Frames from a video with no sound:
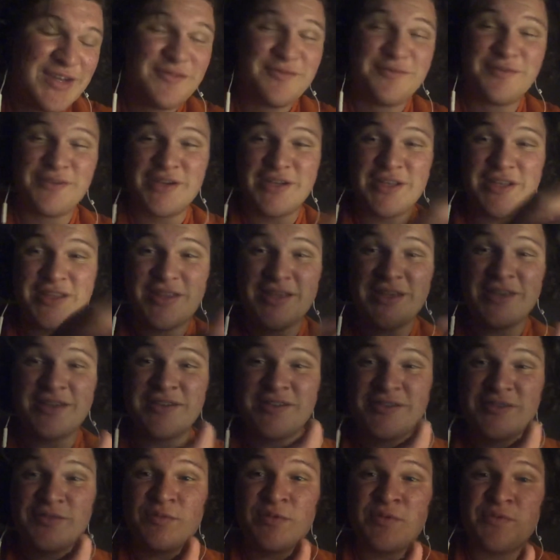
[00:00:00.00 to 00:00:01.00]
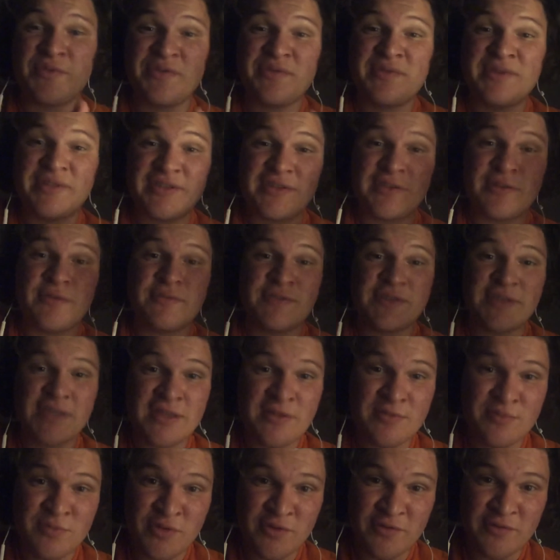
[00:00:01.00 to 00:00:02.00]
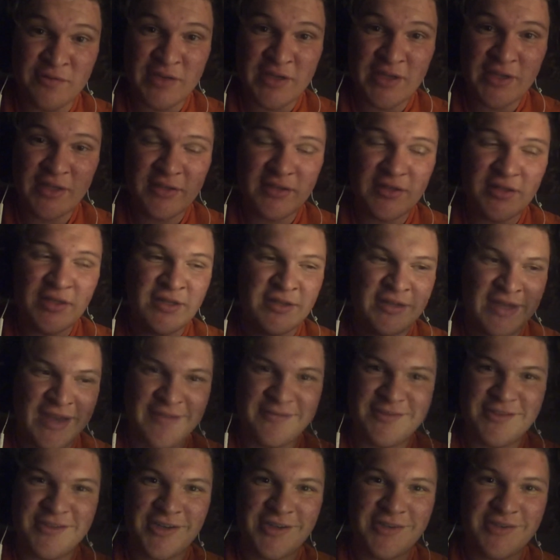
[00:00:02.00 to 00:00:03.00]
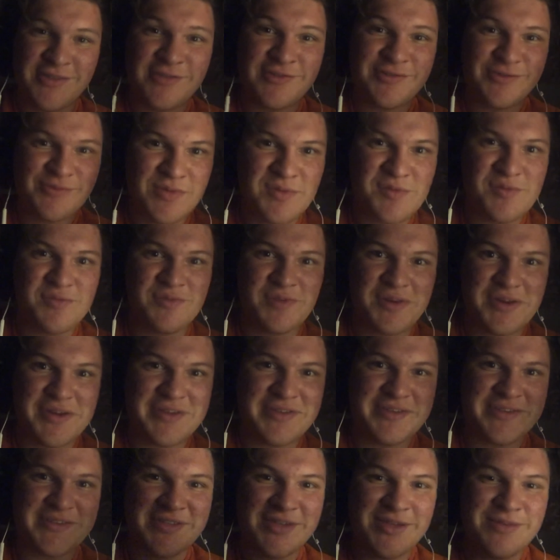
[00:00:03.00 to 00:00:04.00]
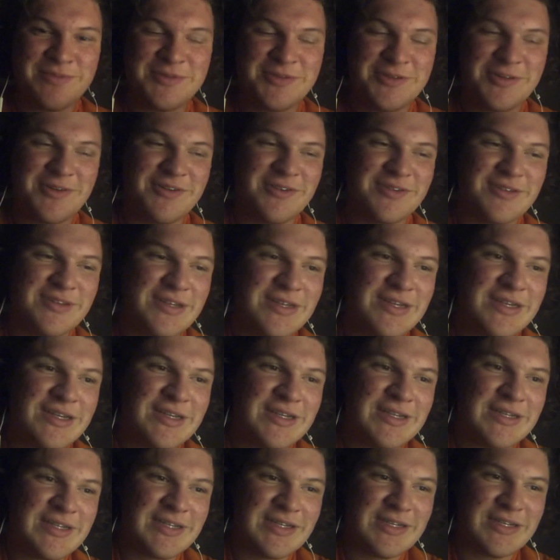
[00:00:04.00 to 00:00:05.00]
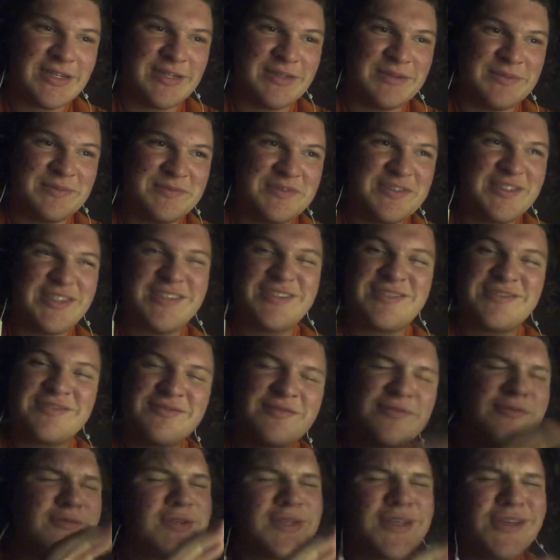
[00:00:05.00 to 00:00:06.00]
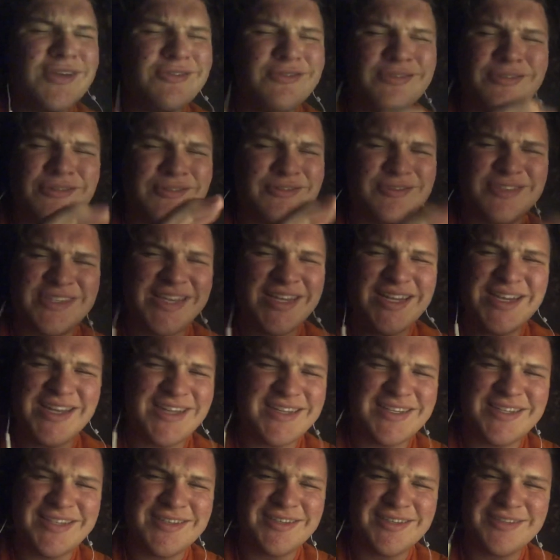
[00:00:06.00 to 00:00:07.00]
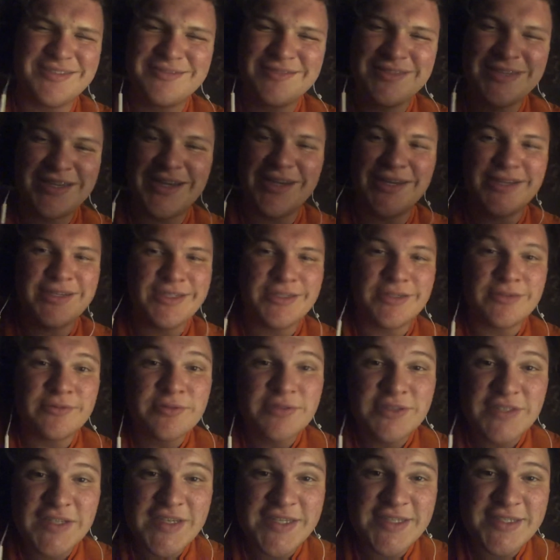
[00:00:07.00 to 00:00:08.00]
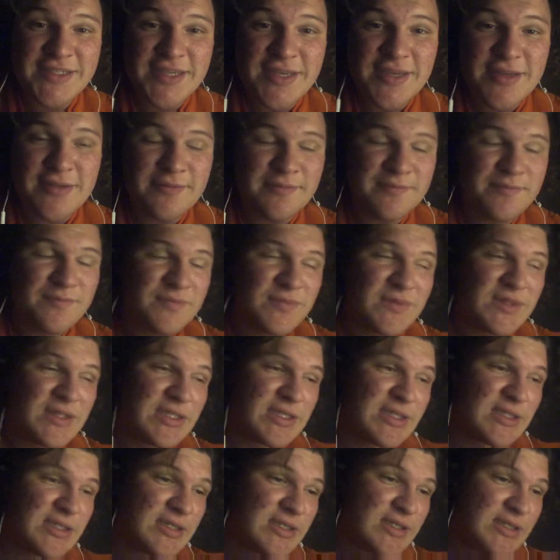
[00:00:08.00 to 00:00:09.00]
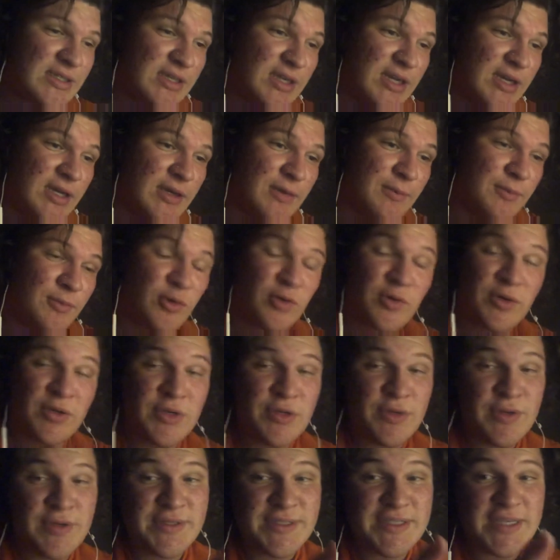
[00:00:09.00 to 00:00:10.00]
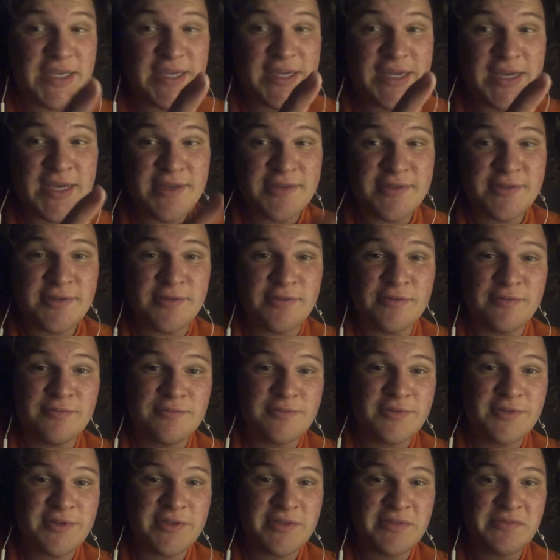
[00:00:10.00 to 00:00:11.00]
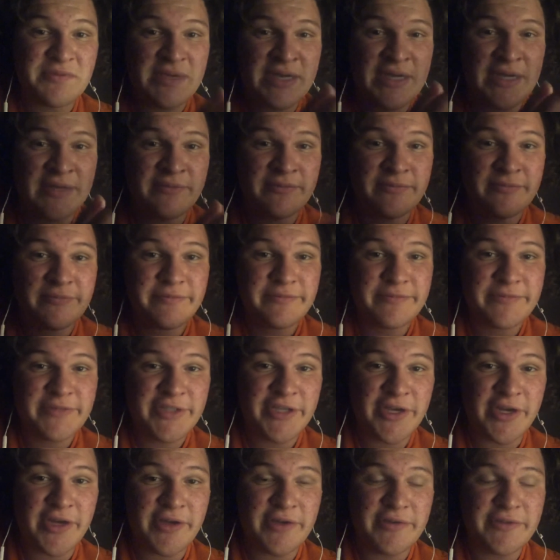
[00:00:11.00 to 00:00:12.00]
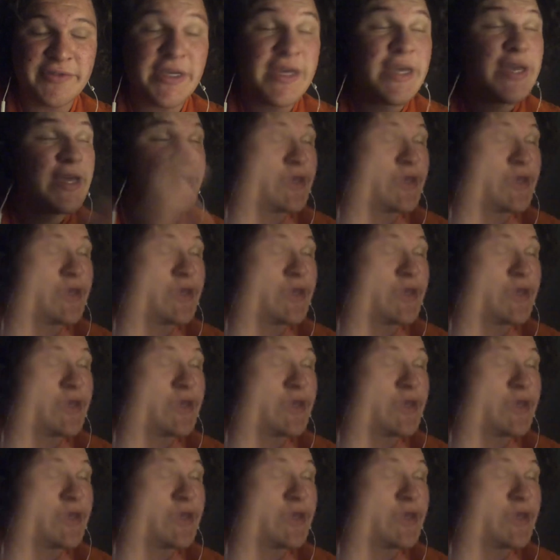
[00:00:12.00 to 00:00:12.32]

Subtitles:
Funny thing is, when we went to go see the movie and have tacos, we were wearing the same shirt. Just cute little date idea. Yeah, I know, cheesy. Or you could say queso, because we had tacos.